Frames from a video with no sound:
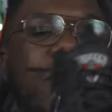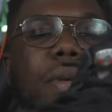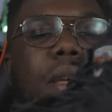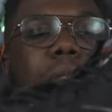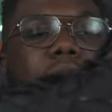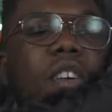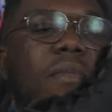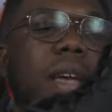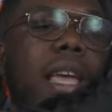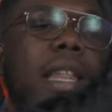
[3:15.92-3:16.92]
Pippen
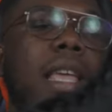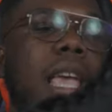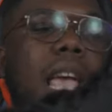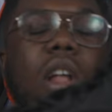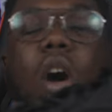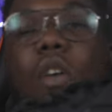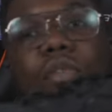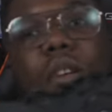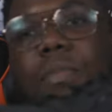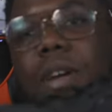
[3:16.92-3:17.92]
himself, man. And off
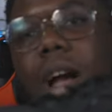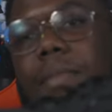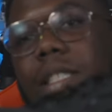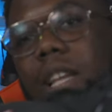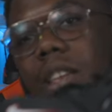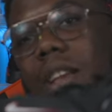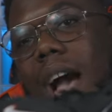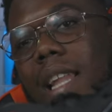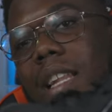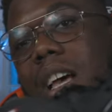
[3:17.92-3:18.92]
rip, bro, I'm gonna tell you,
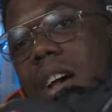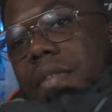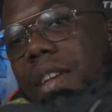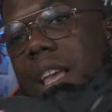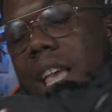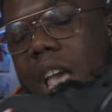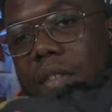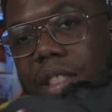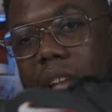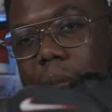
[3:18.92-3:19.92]
I love
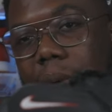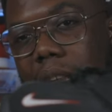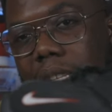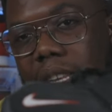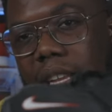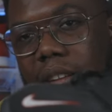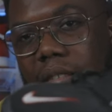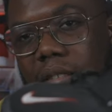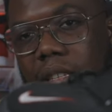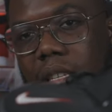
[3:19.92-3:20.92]
everything about the sneaker.
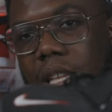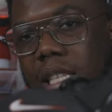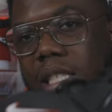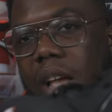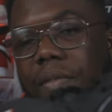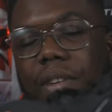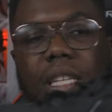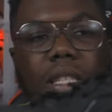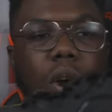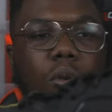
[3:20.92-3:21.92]
It's
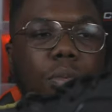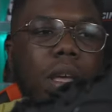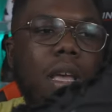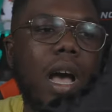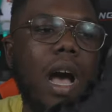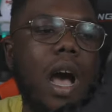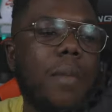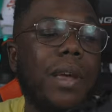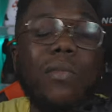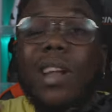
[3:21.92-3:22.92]
definitely dope.
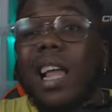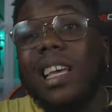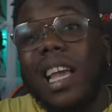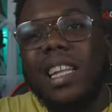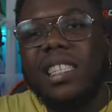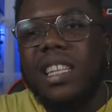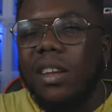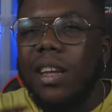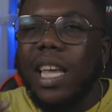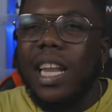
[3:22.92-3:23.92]
Um, and when I look at this
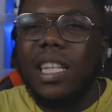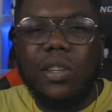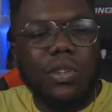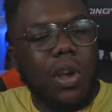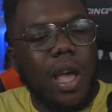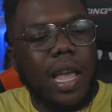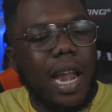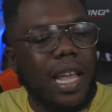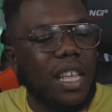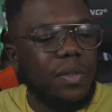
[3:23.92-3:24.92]
sneaker again, I told y'all it
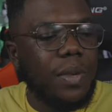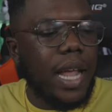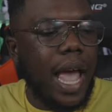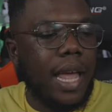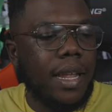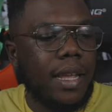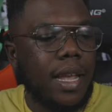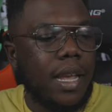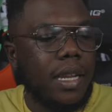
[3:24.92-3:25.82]
kind of gives me that